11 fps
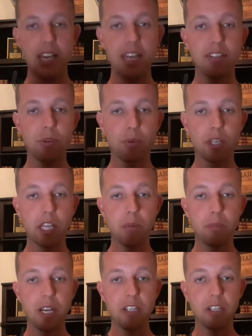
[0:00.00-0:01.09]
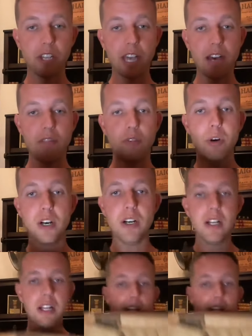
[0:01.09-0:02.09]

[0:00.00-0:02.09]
is a really good brand to look out for.